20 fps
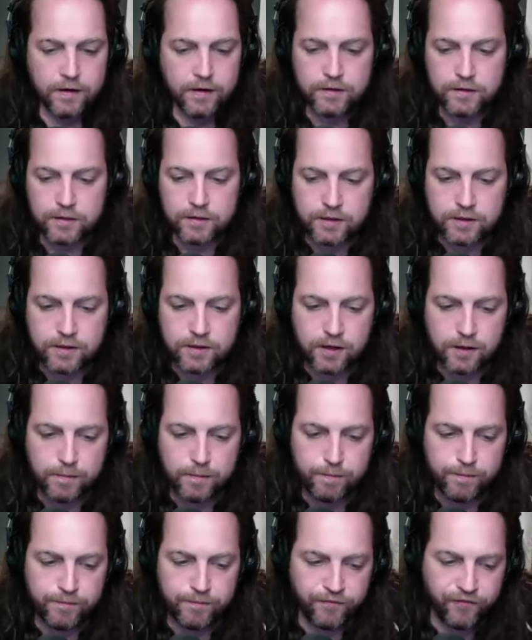
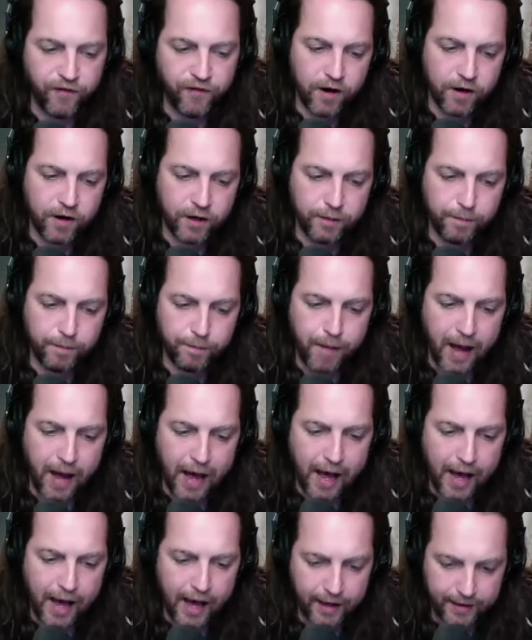some fucking
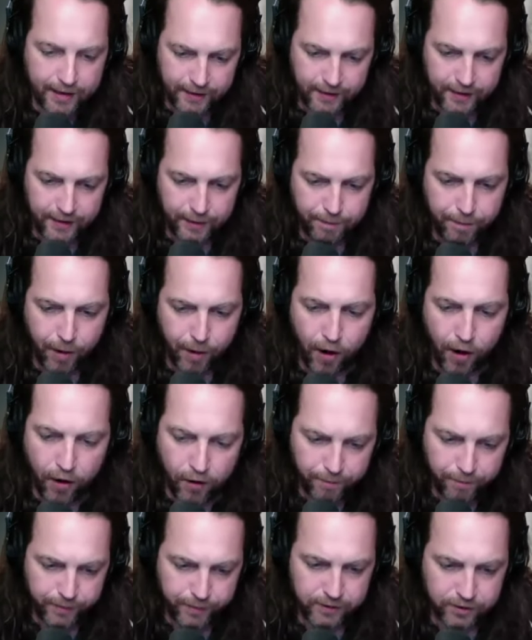body
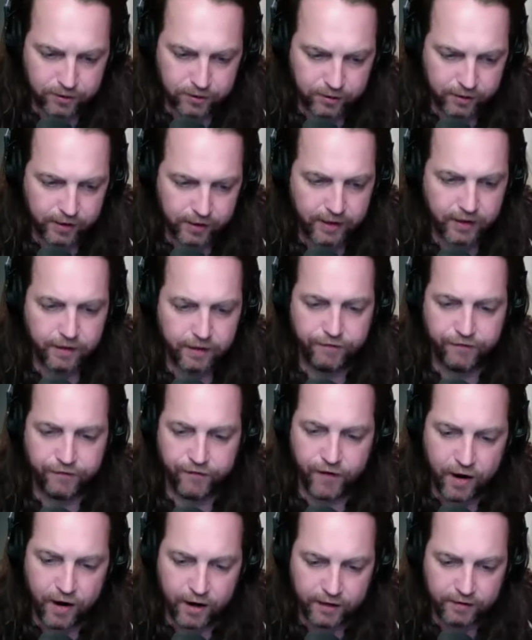purposely
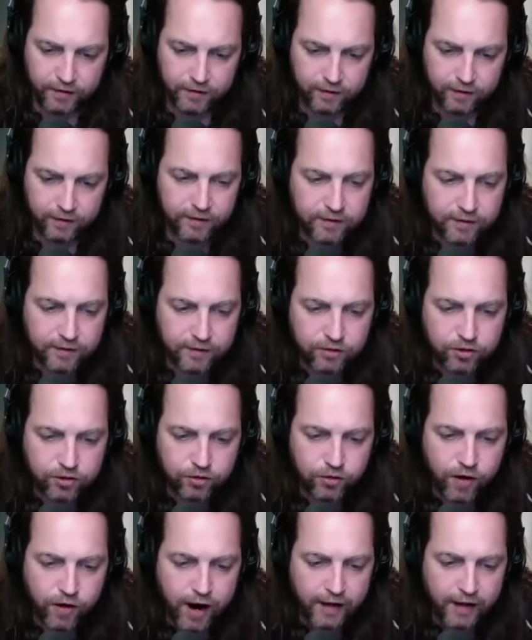fucking
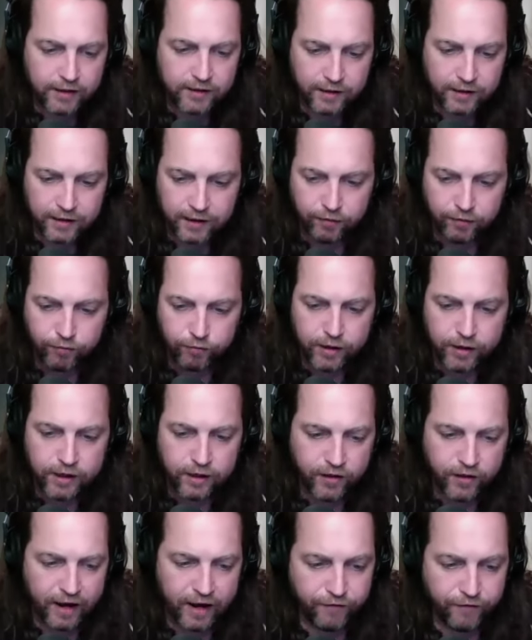tried to get rid
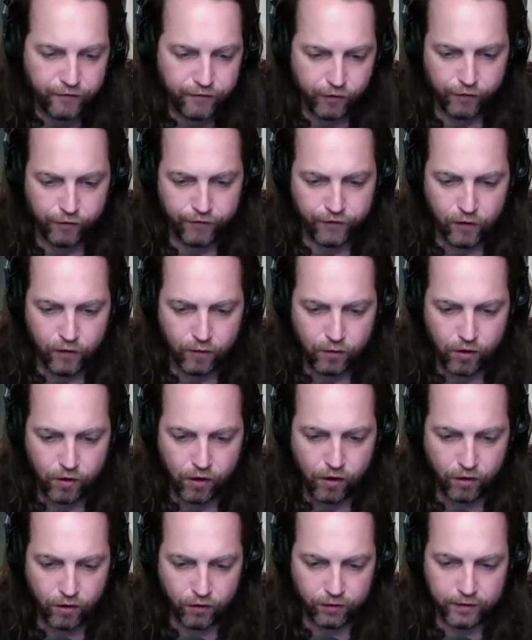of that full phone
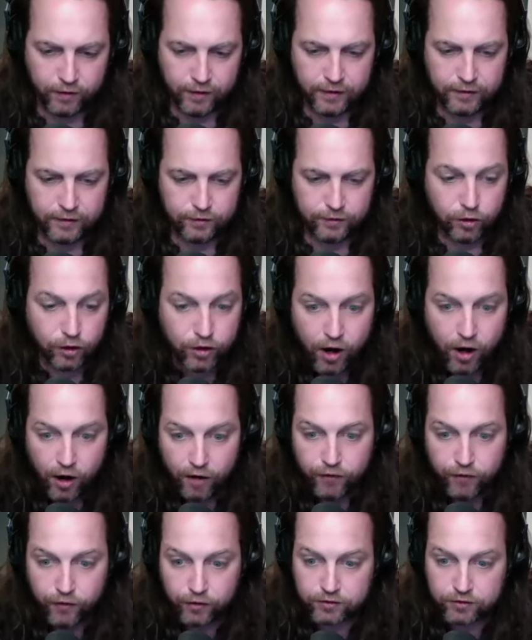call to
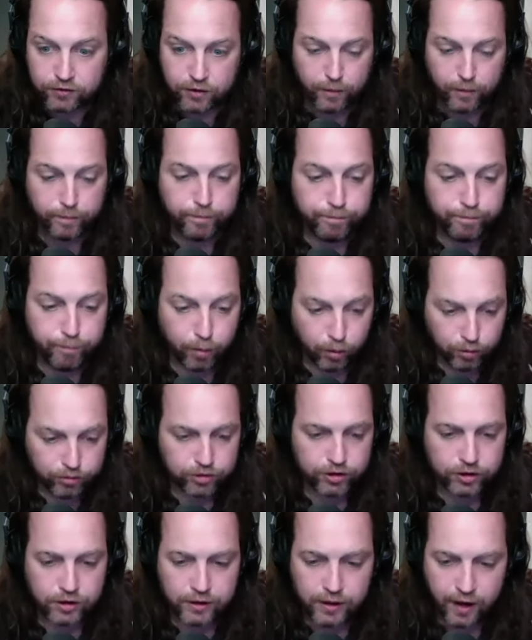cover some
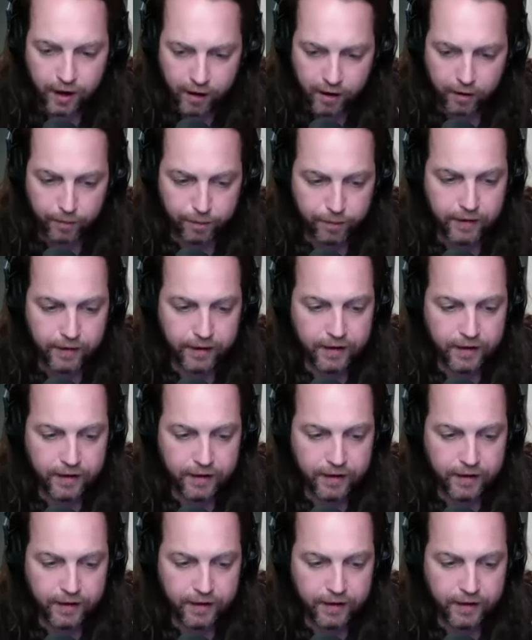bullshit up.